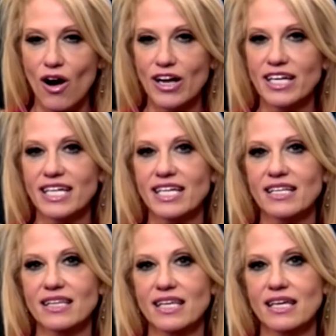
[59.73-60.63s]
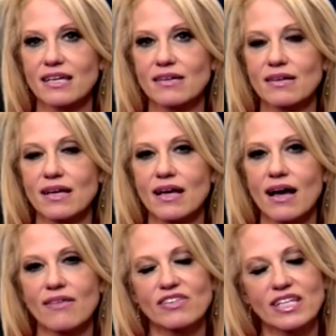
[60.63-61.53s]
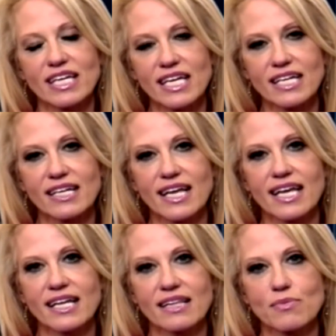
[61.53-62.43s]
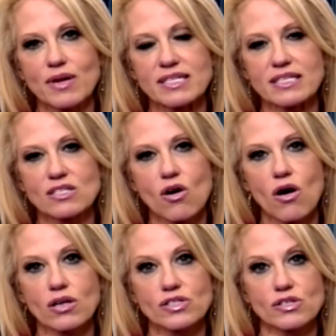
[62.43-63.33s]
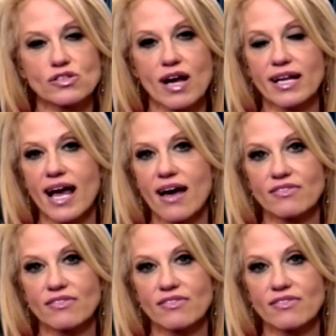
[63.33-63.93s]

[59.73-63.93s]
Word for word: hearkening the really he- heeding the president's call to try to